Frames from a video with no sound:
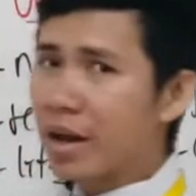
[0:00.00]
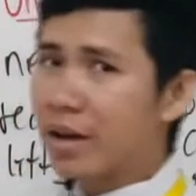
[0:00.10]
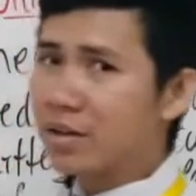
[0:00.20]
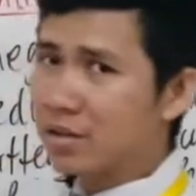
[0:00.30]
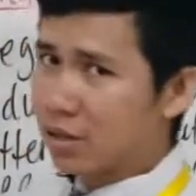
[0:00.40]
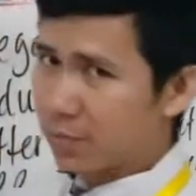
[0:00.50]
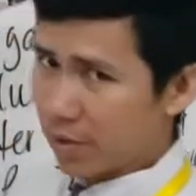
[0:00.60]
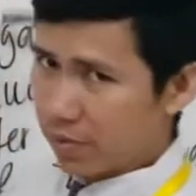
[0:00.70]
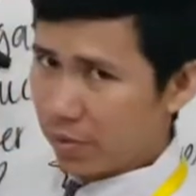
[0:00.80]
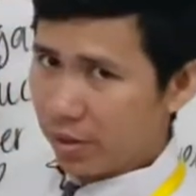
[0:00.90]
Disney Express
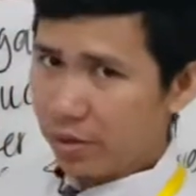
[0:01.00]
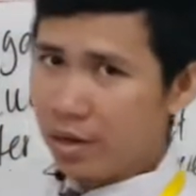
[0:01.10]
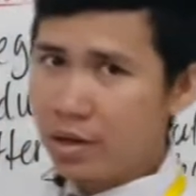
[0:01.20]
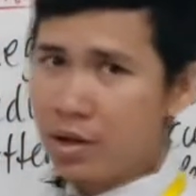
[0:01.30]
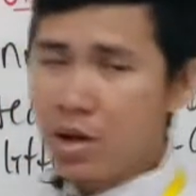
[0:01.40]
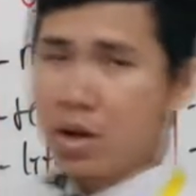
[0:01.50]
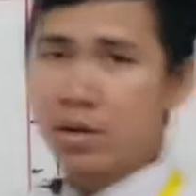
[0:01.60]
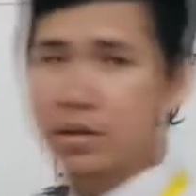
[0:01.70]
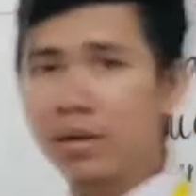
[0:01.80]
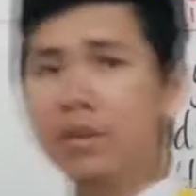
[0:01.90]
3, right?
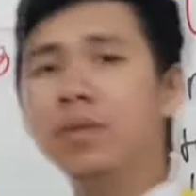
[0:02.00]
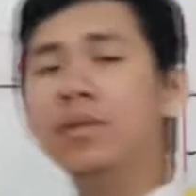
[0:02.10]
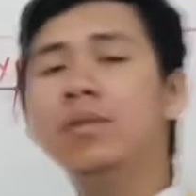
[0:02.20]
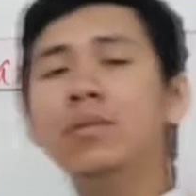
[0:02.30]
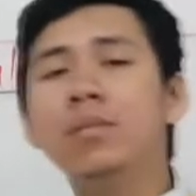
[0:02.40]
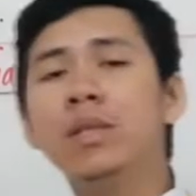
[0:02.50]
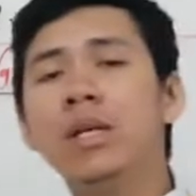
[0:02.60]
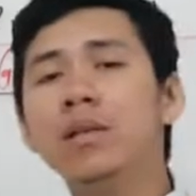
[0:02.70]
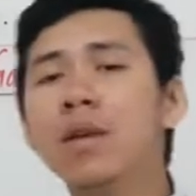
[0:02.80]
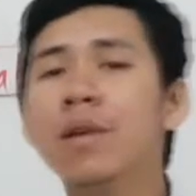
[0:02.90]
So
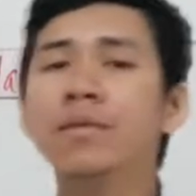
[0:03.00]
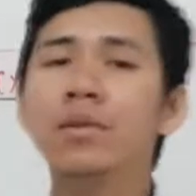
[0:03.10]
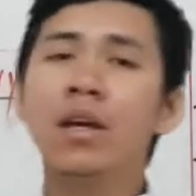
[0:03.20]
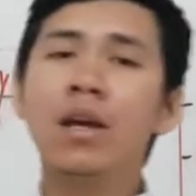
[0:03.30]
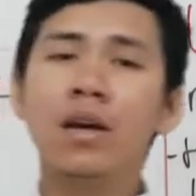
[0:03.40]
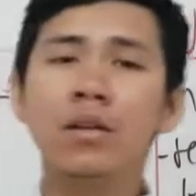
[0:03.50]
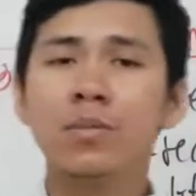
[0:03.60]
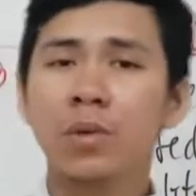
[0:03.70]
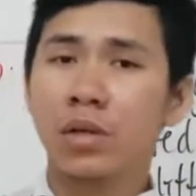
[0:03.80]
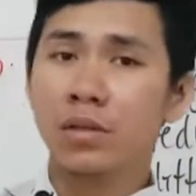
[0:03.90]
because of today is
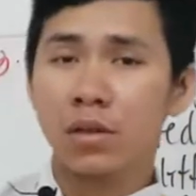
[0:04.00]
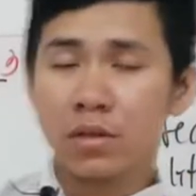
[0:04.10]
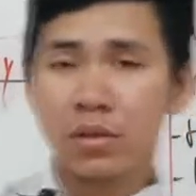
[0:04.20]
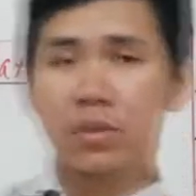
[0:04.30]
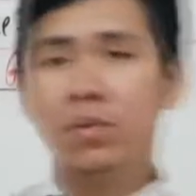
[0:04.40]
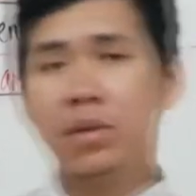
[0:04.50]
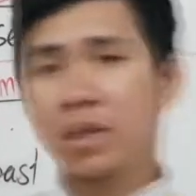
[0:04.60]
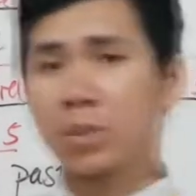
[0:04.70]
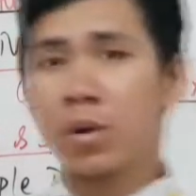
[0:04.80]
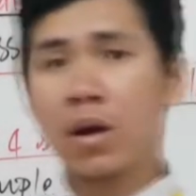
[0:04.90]
progress test 2,
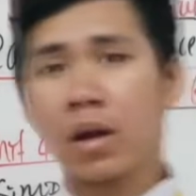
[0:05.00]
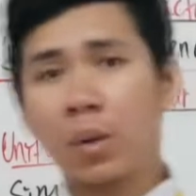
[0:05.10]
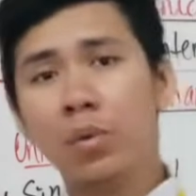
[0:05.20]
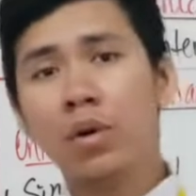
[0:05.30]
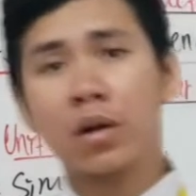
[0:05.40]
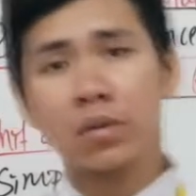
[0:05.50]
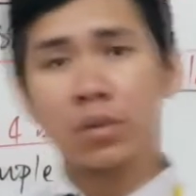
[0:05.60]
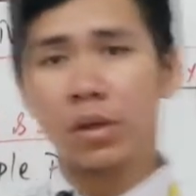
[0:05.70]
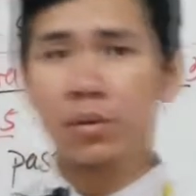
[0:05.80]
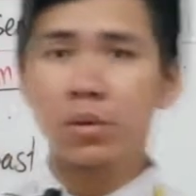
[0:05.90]
that's why I would like to
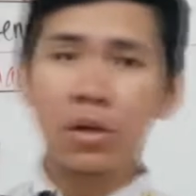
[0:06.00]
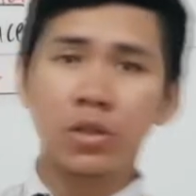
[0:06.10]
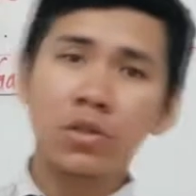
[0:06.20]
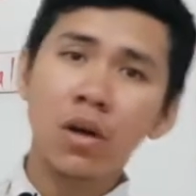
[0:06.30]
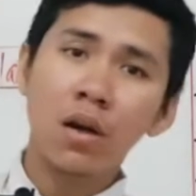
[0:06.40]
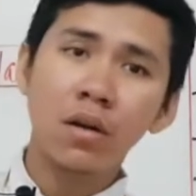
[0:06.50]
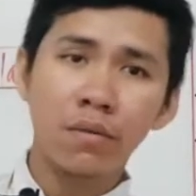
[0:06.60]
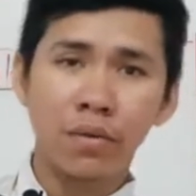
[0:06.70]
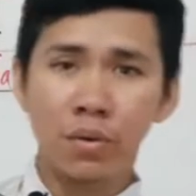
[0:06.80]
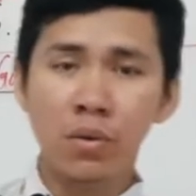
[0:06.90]
give you a short
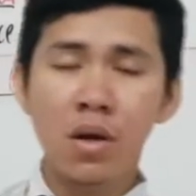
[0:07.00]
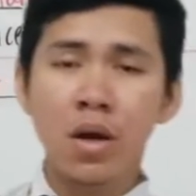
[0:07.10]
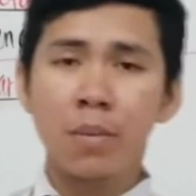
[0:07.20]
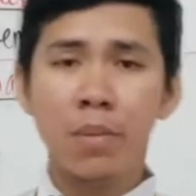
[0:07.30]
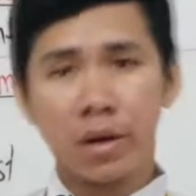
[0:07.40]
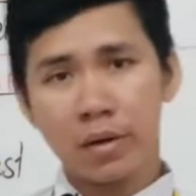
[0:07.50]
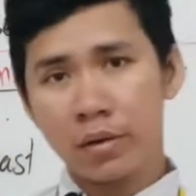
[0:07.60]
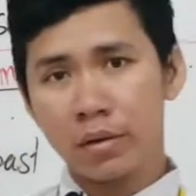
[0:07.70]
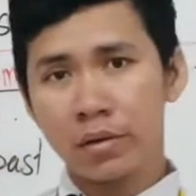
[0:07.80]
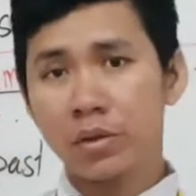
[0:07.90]
review, but
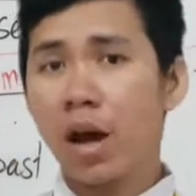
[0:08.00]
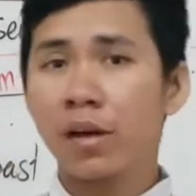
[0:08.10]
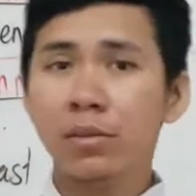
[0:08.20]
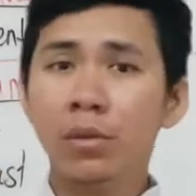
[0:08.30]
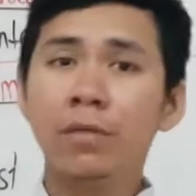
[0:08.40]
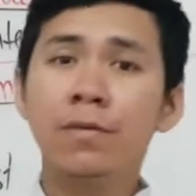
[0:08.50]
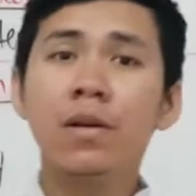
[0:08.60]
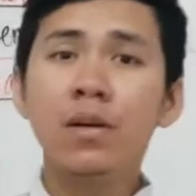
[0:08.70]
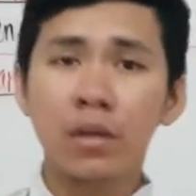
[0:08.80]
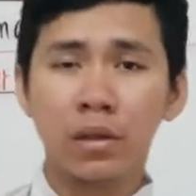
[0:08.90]
you have to be
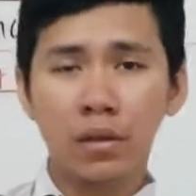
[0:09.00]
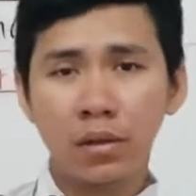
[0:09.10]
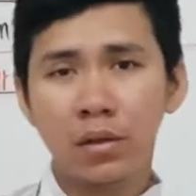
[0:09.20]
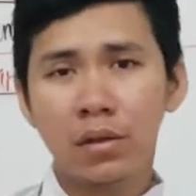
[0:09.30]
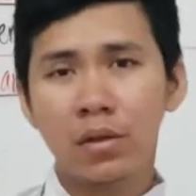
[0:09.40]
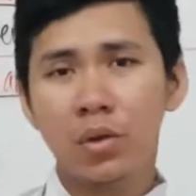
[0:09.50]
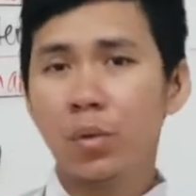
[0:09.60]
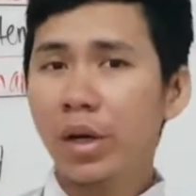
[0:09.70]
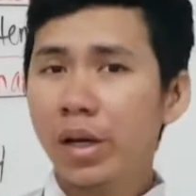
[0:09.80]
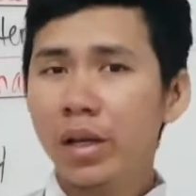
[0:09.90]
further
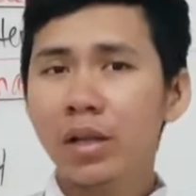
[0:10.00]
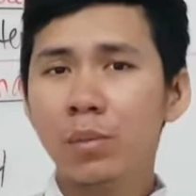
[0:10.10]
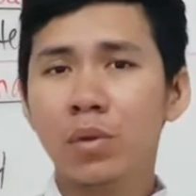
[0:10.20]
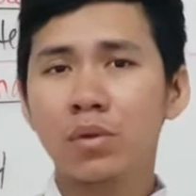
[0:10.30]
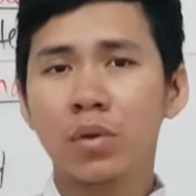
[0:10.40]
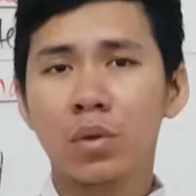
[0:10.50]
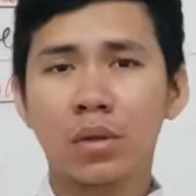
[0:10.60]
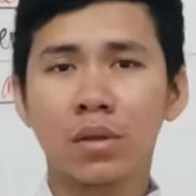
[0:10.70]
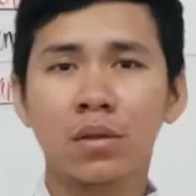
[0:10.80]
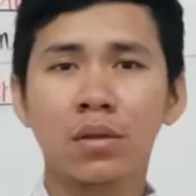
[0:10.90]
reading the books
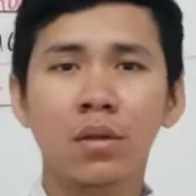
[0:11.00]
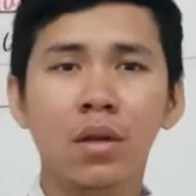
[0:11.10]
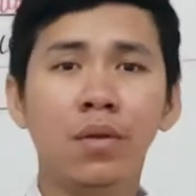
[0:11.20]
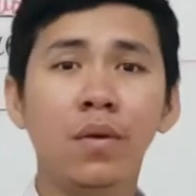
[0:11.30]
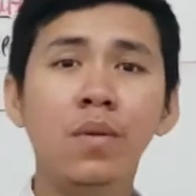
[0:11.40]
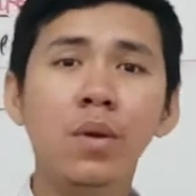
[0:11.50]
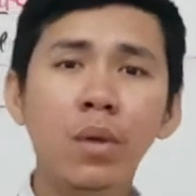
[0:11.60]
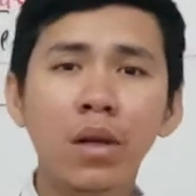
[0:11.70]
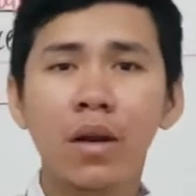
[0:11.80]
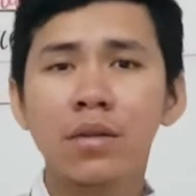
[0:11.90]
or
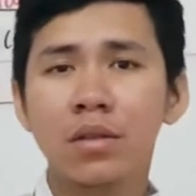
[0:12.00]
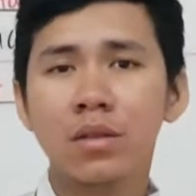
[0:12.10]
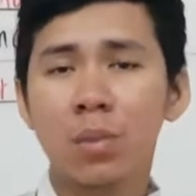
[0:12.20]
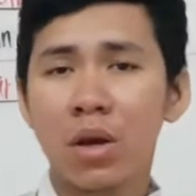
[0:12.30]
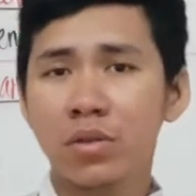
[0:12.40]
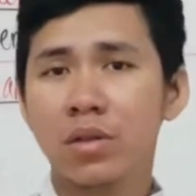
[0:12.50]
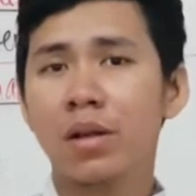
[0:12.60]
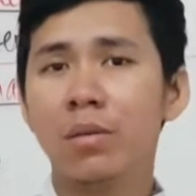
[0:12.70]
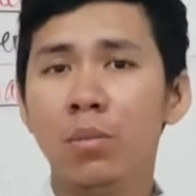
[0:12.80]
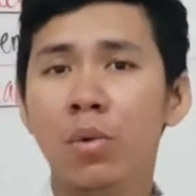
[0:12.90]
reviewing your lessons by
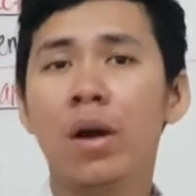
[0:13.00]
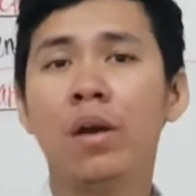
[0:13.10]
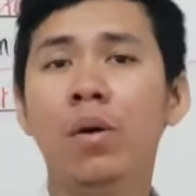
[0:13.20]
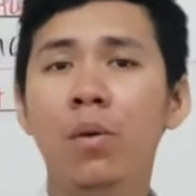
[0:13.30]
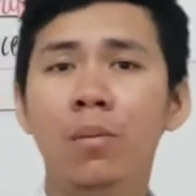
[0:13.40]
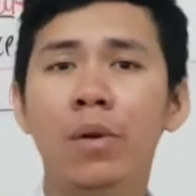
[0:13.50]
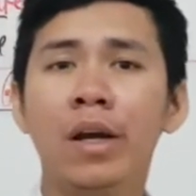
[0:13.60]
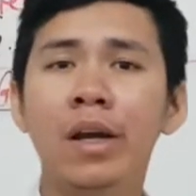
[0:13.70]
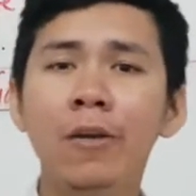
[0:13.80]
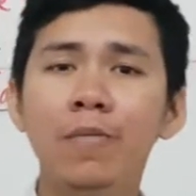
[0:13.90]
yourself more at home, okay?